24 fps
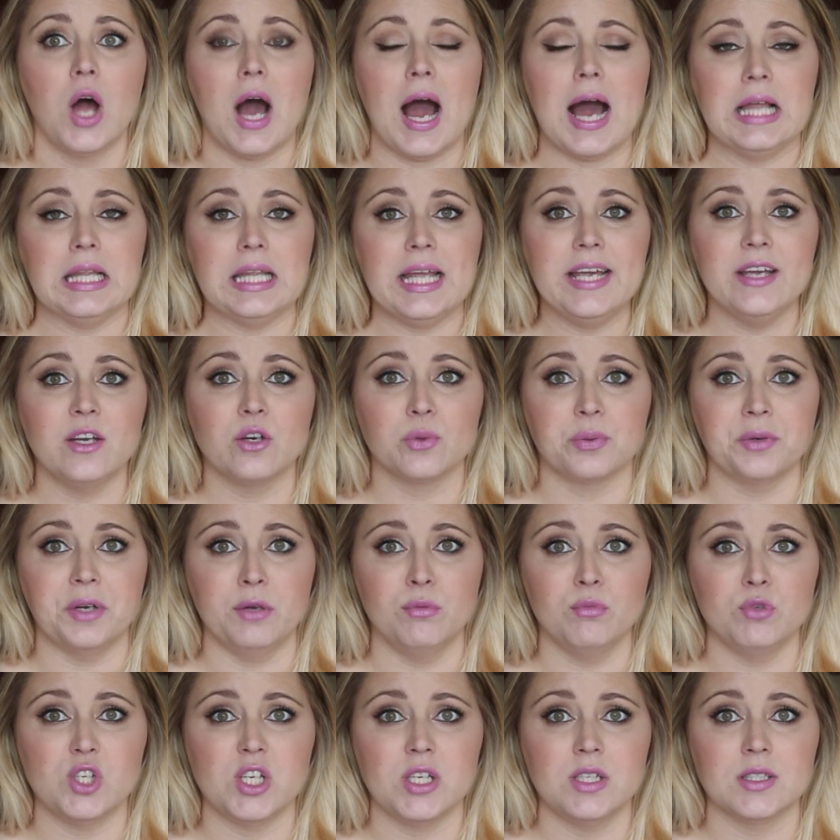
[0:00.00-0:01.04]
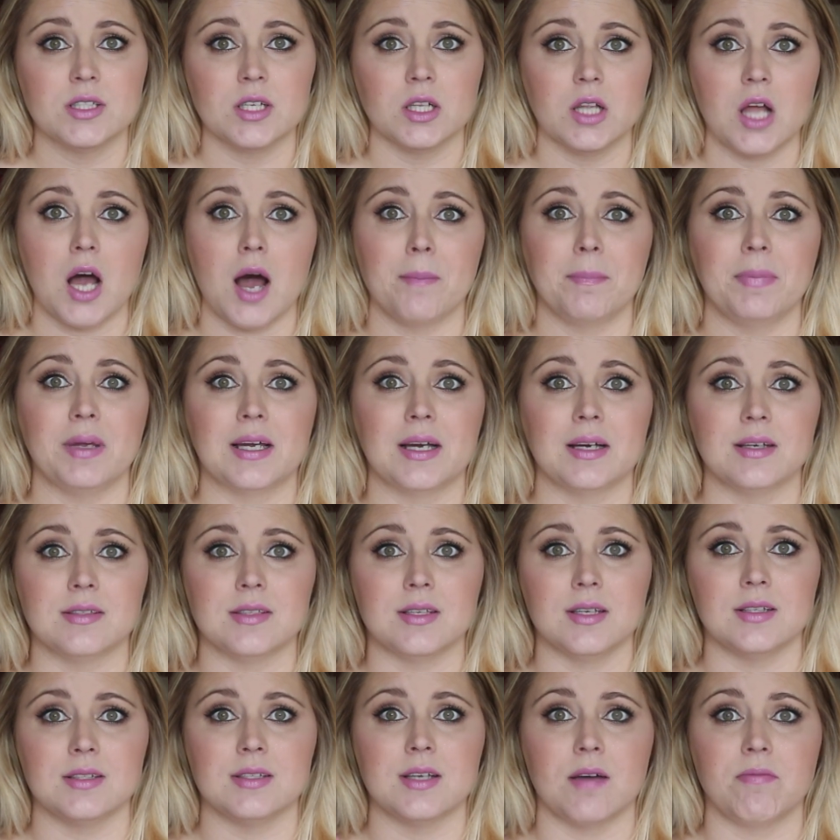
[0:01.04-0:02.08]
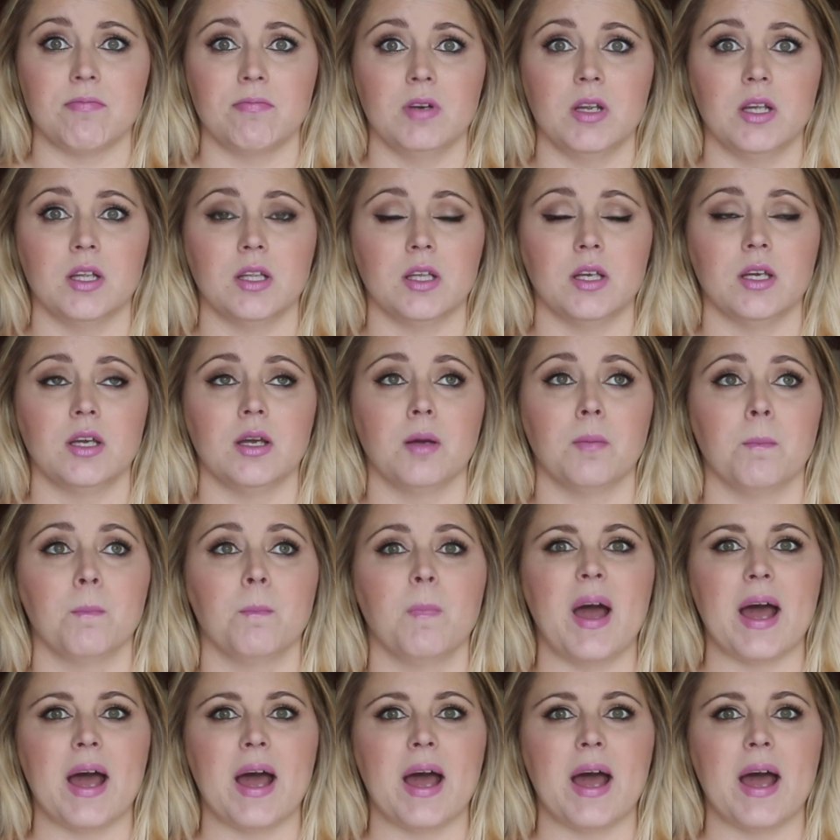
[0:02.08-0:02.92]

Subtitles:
I like cream sheens a lot because it definitely